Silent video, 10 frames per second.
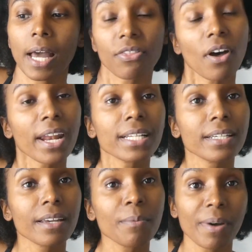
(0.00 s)
thought I
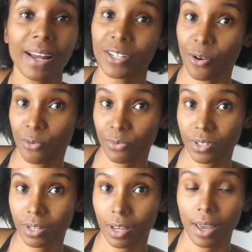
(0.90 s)
did, but I
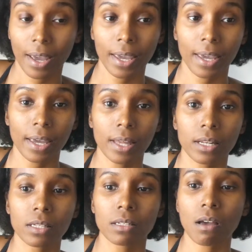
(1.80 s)
don't.
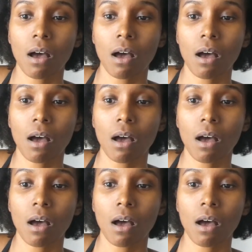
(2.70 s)
And